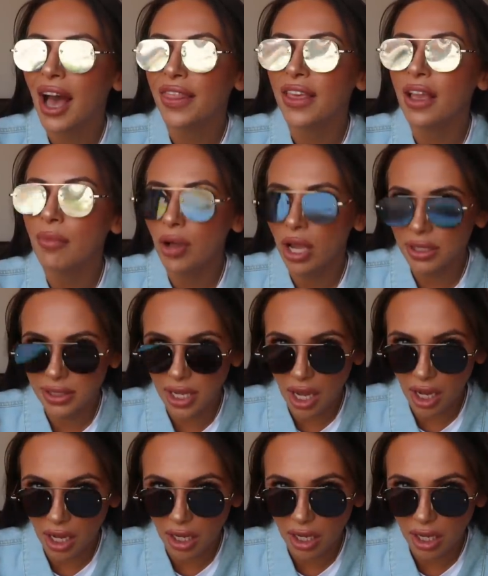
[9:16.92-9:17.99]
I think I'm going
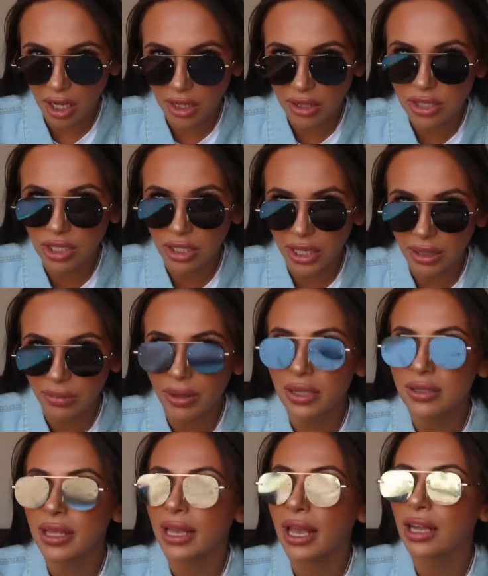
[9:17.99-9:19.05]
dark on the screen
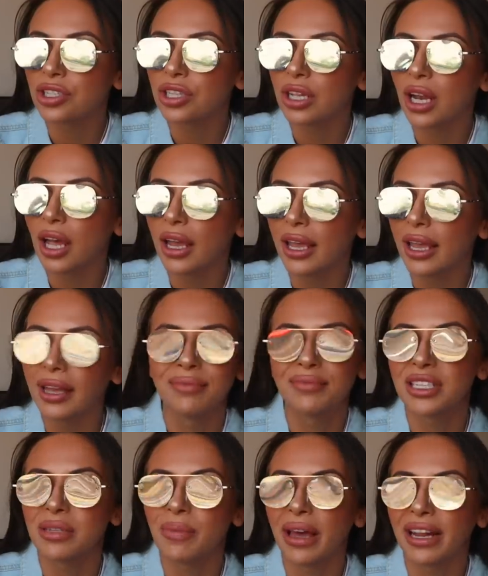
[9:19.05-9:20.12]
because they're catching the light here.
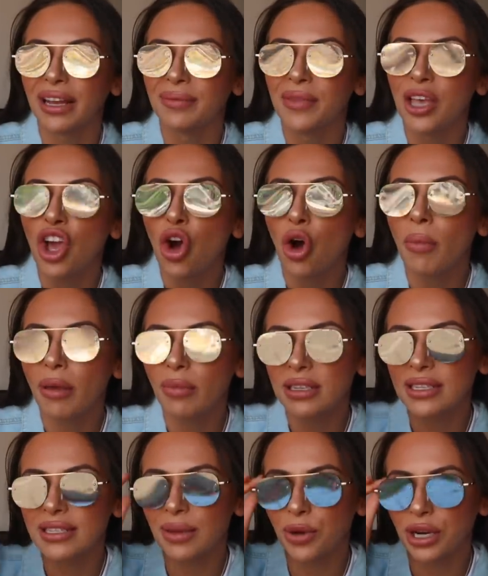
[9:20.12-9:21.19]
Doesn't matter. Or maybe
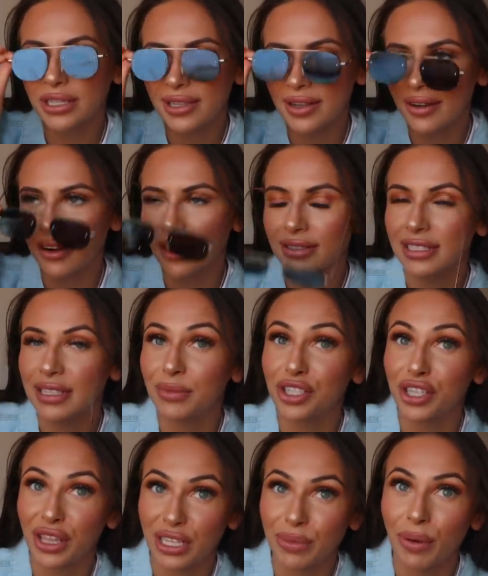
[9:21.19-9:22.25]
it's because I'm wearing sunglasses,
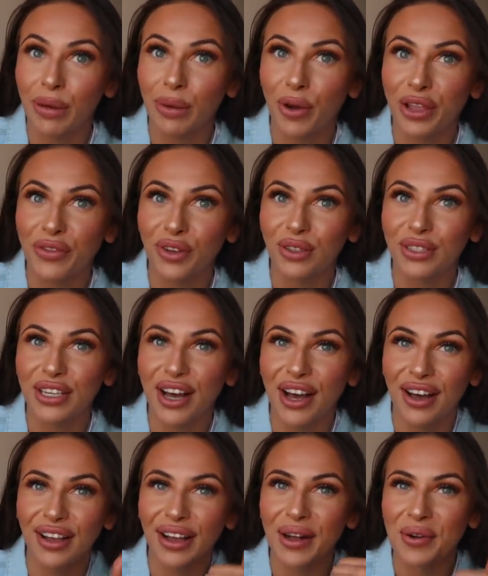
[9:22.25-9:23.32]
Imogen. That's probably why you've gone
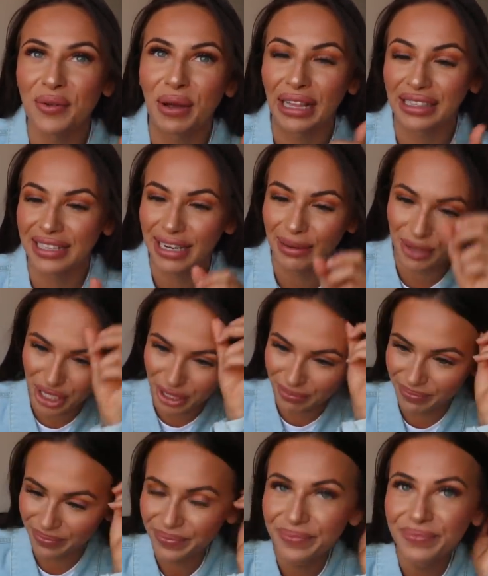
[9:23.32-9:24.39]
dark. Well done,
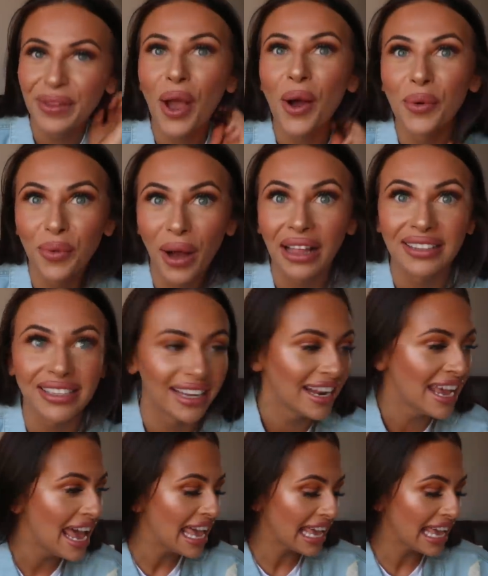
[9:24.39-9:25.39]
Imogen. Well done.